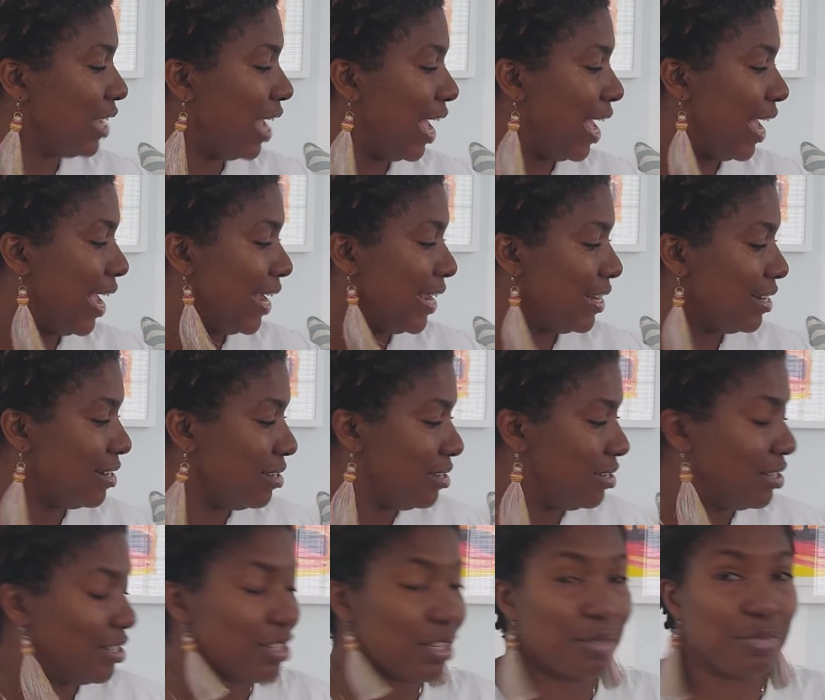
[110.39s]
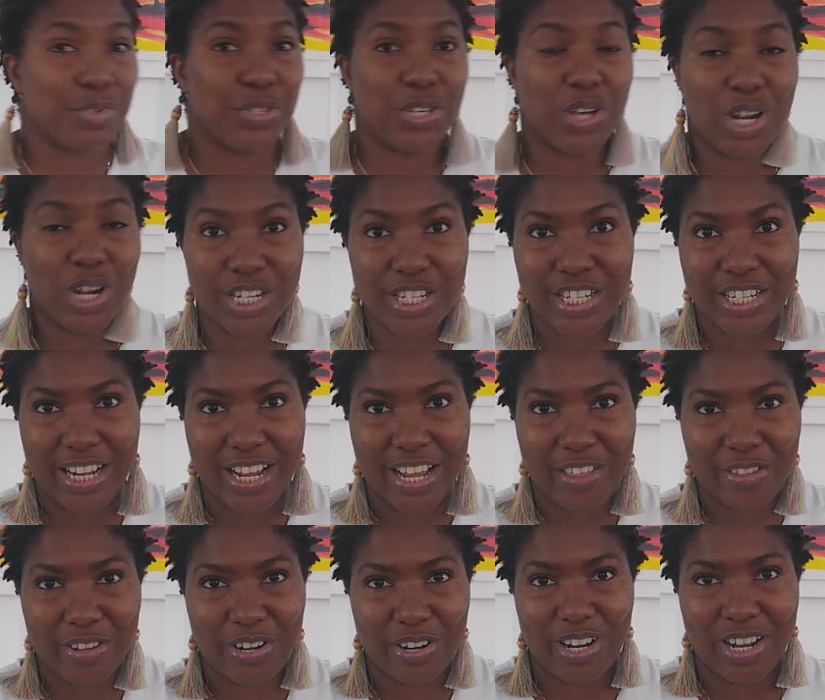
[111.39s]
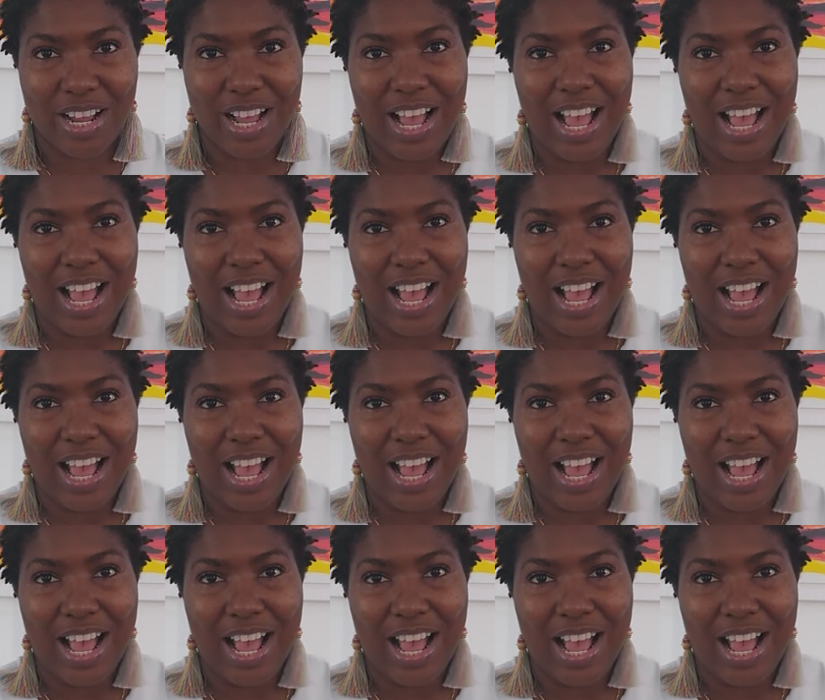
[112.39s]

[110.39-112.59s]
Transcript: dyed some yarn together.